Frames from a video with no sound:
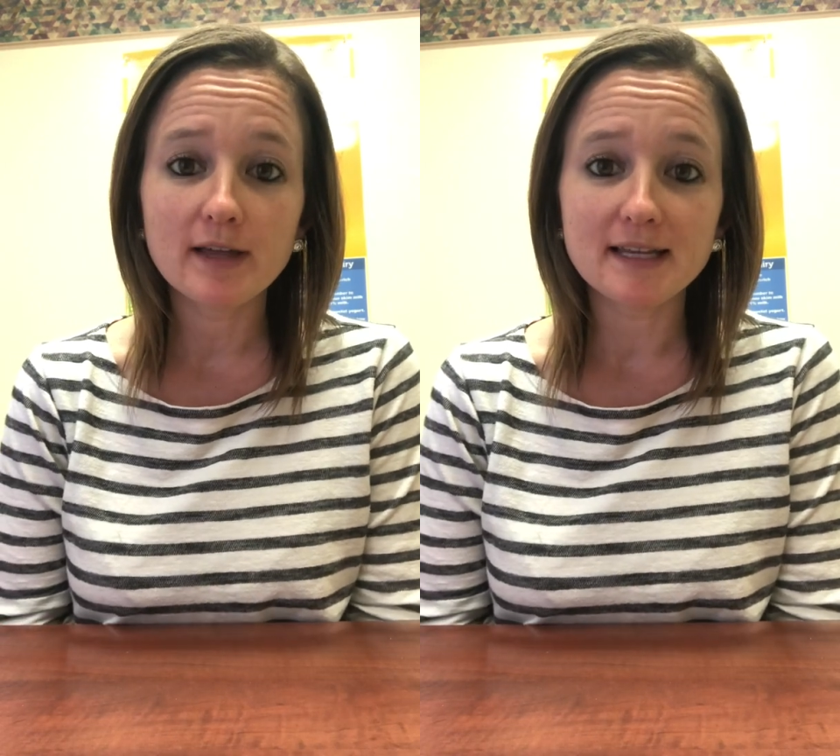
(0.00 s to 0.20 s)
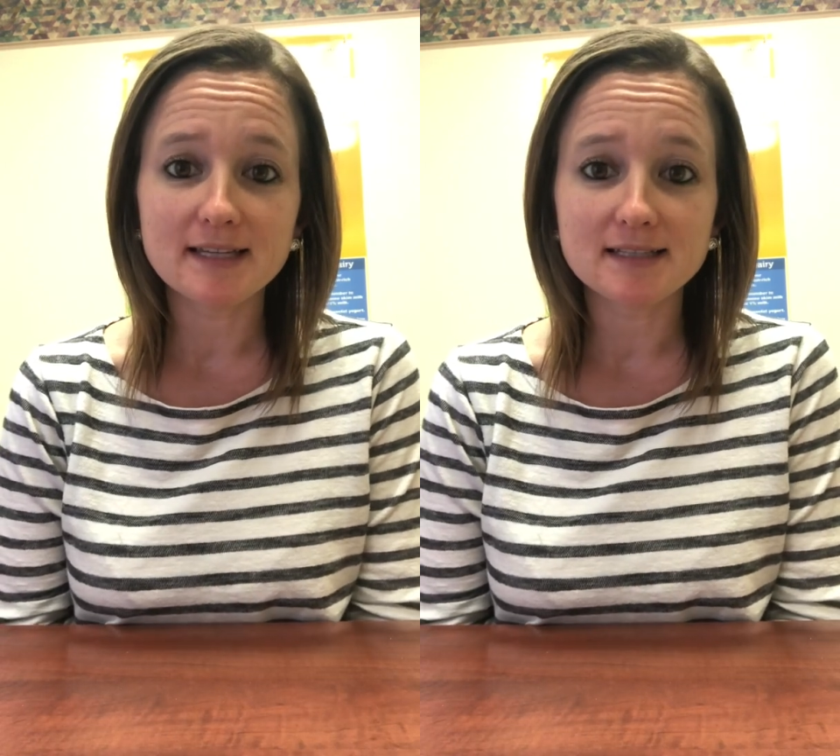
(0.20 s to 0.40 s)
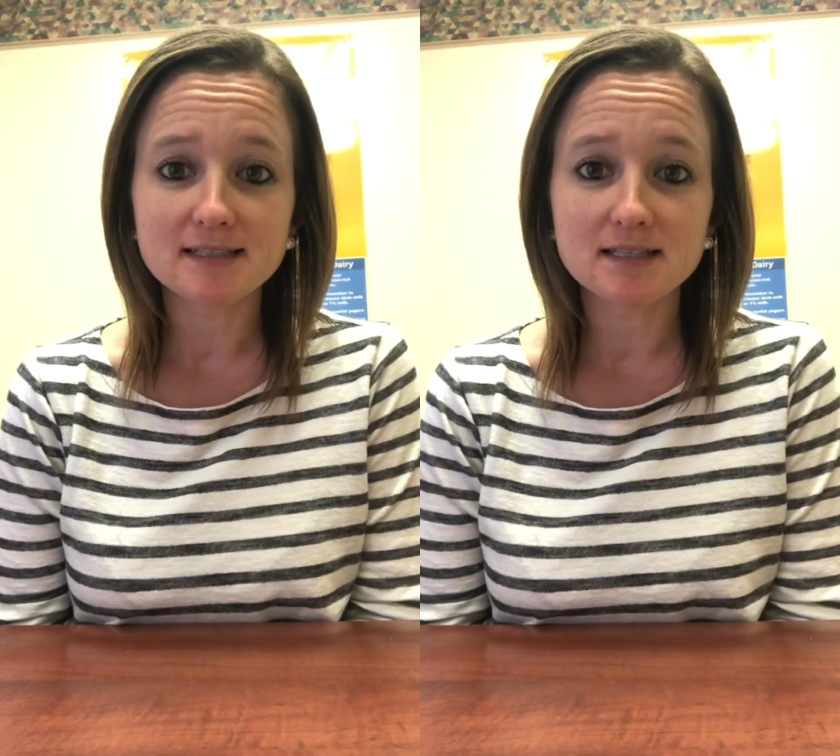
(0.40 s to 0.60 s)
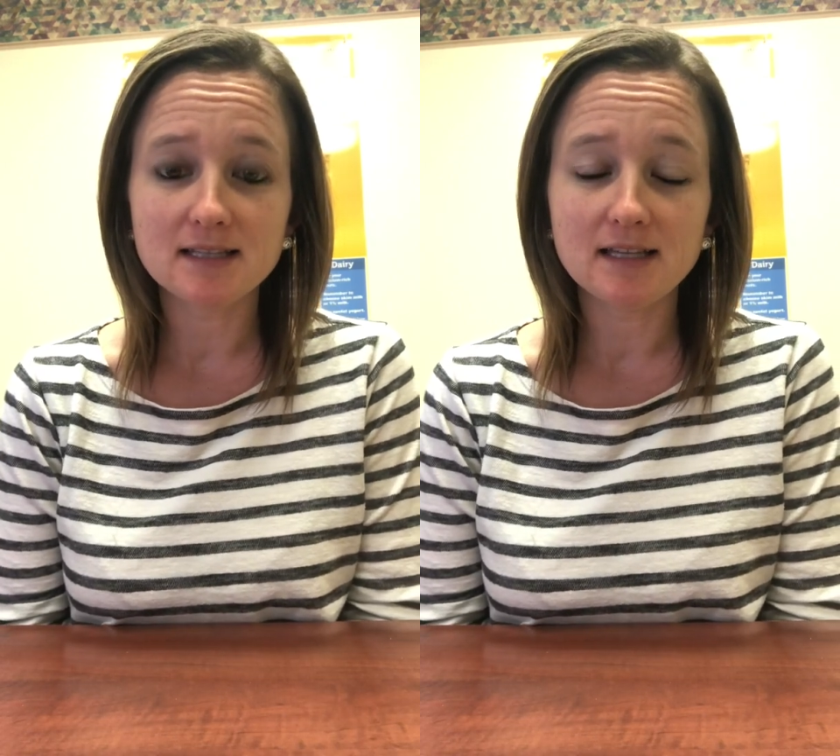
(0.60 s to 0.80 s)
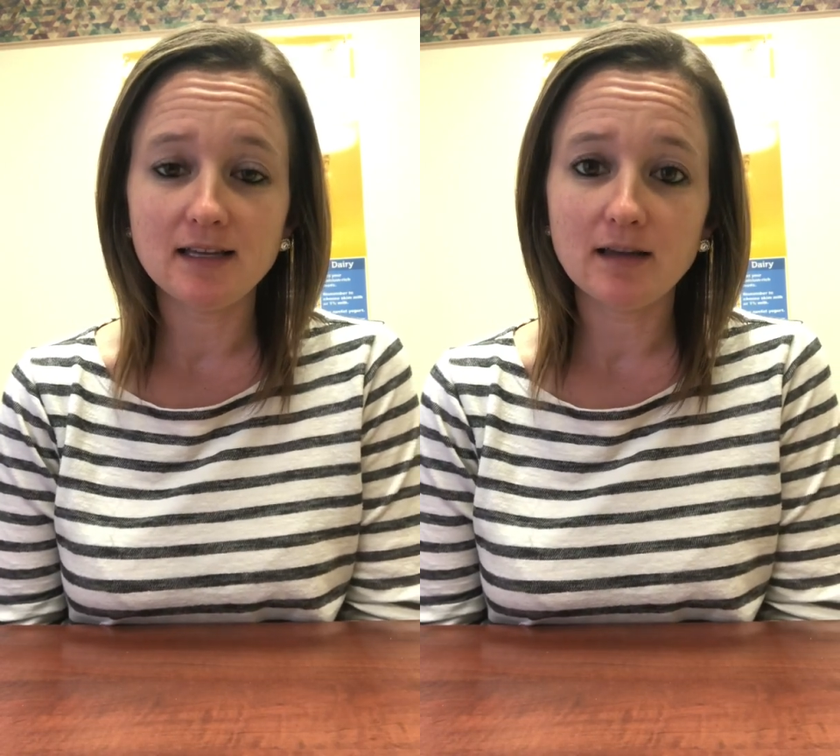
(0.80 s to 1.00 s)
it is
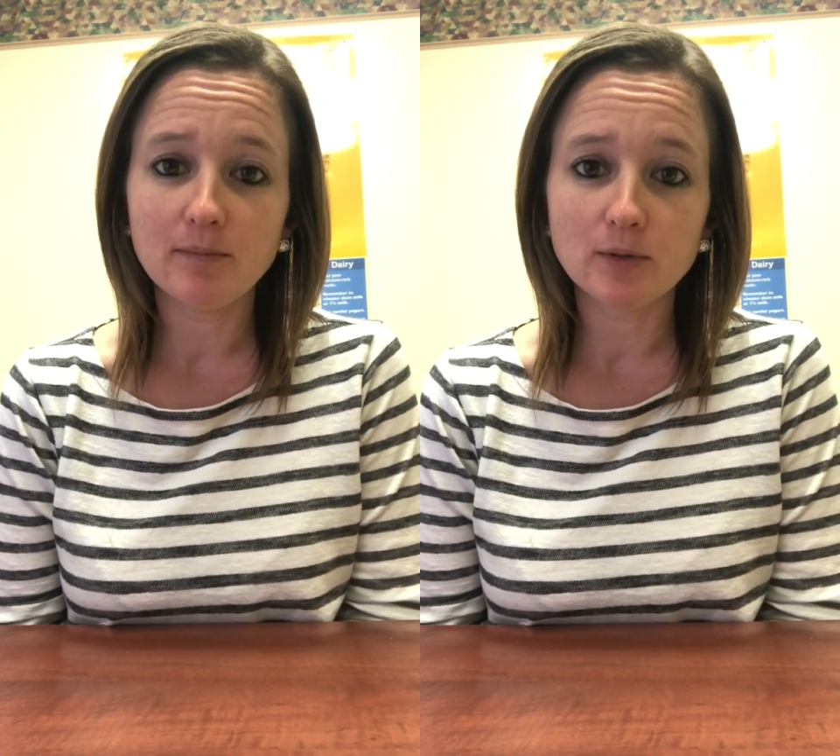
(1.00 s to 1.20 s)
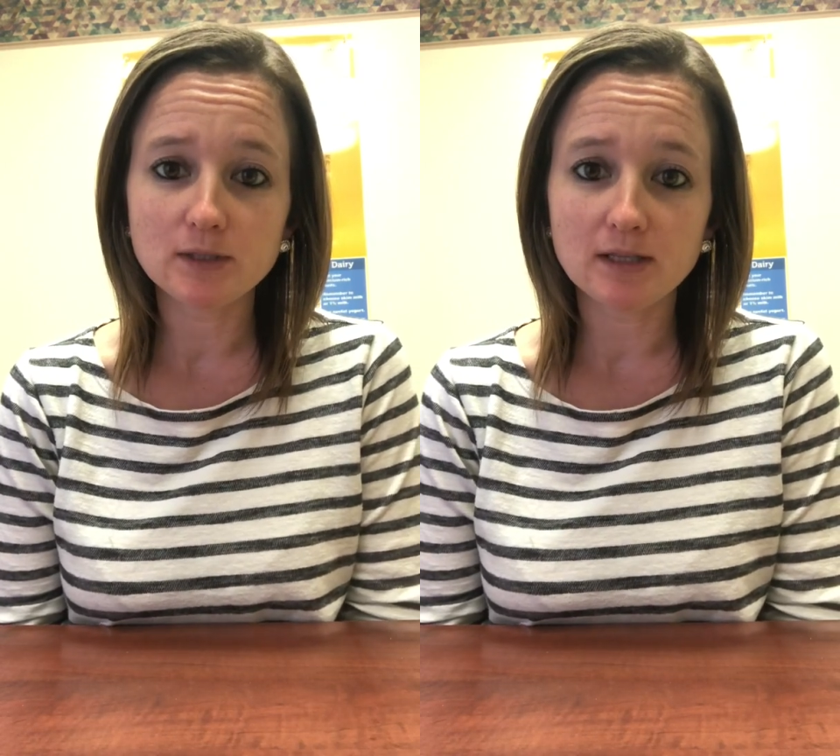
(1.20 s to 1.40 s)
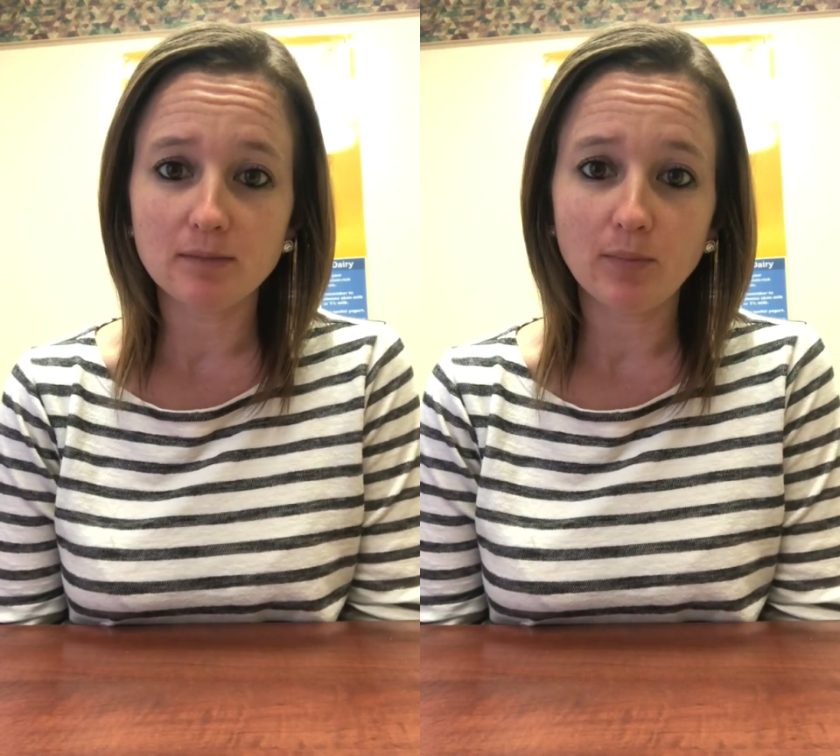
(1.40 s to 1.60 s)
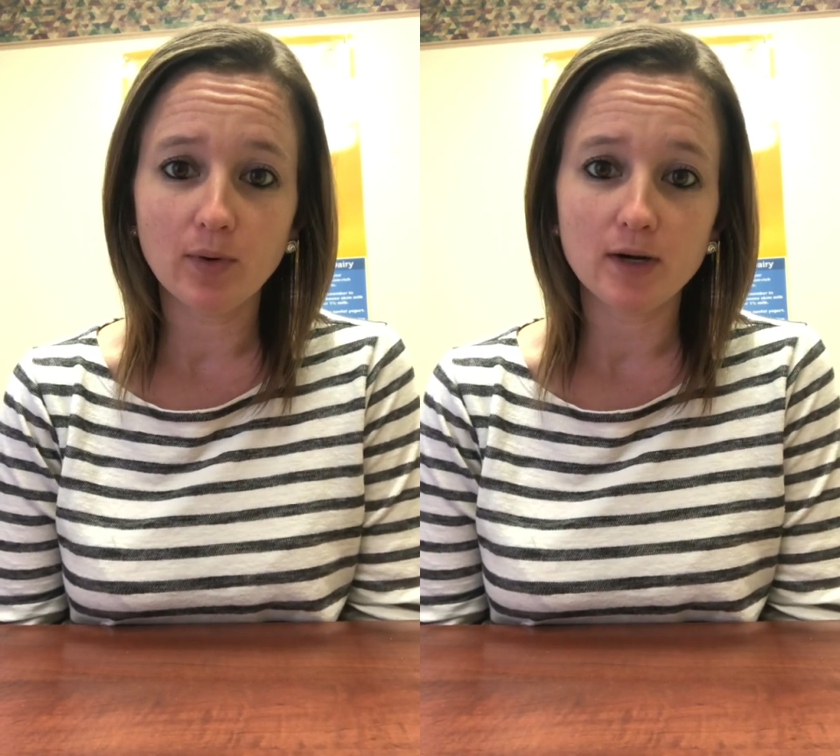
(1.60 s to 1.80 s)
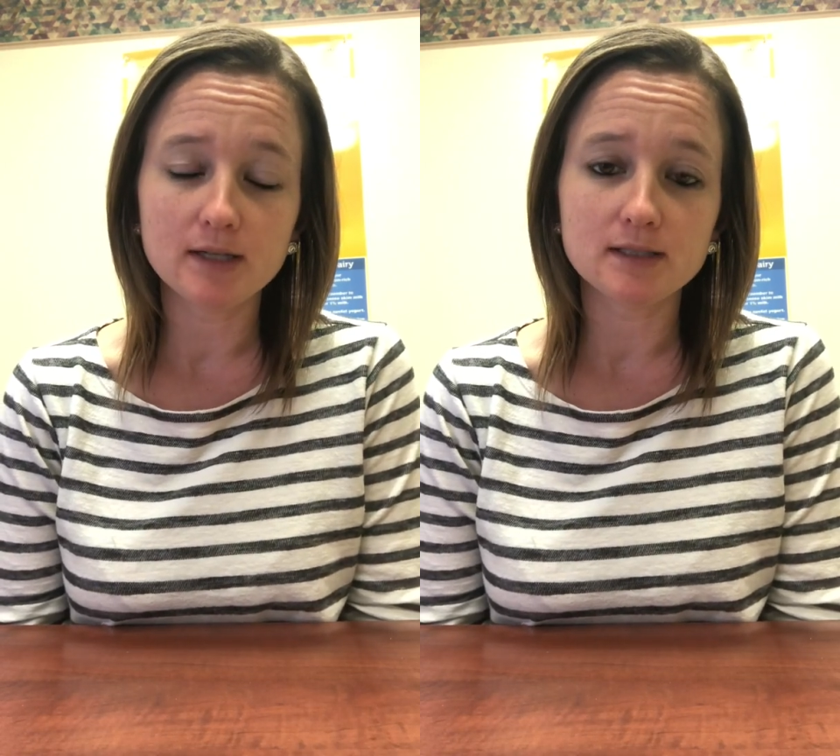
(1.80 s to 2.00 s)
the most
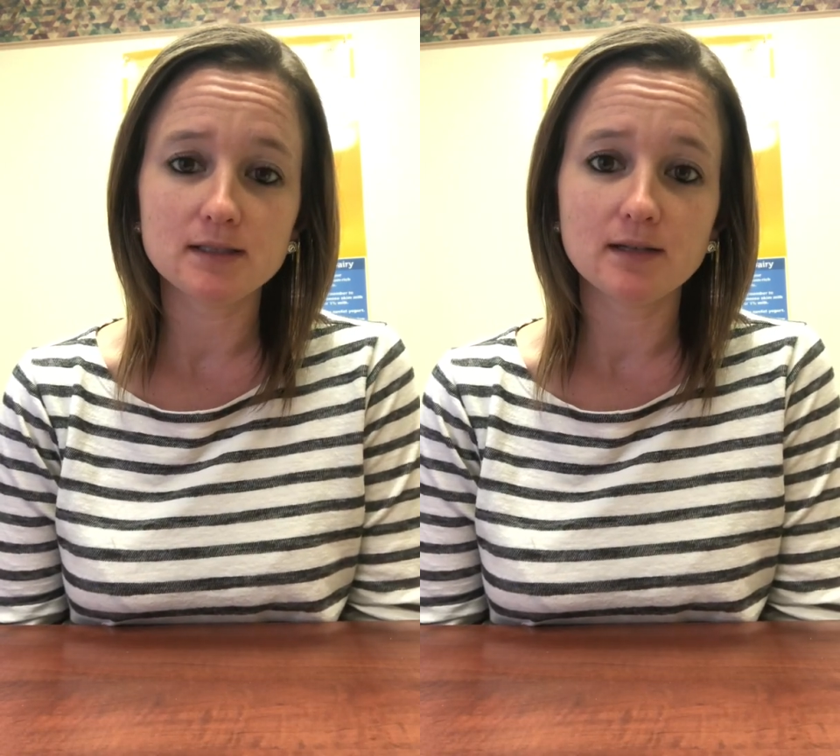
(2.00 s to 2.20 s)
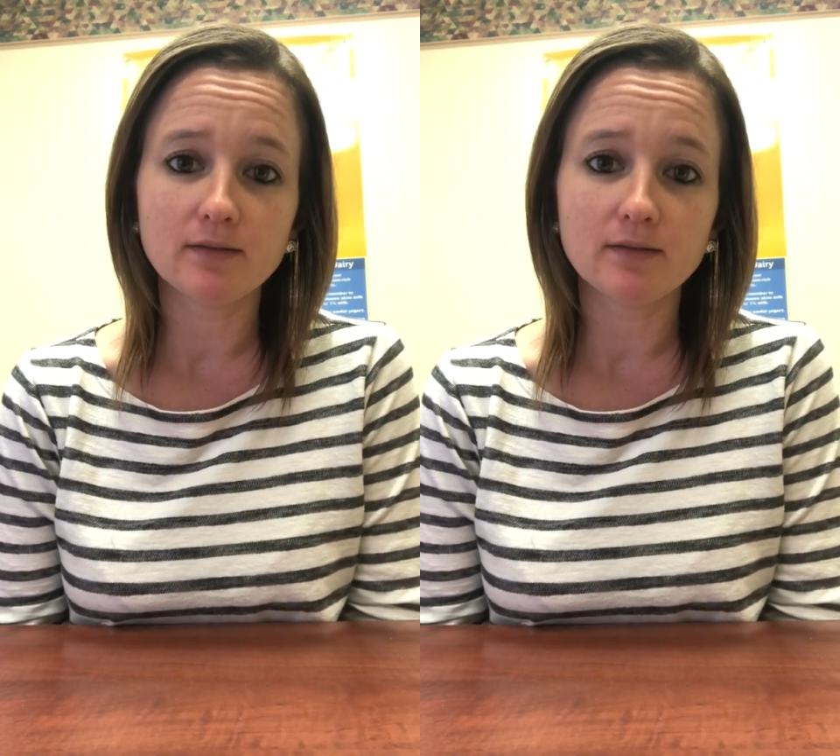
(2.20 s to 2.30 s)
important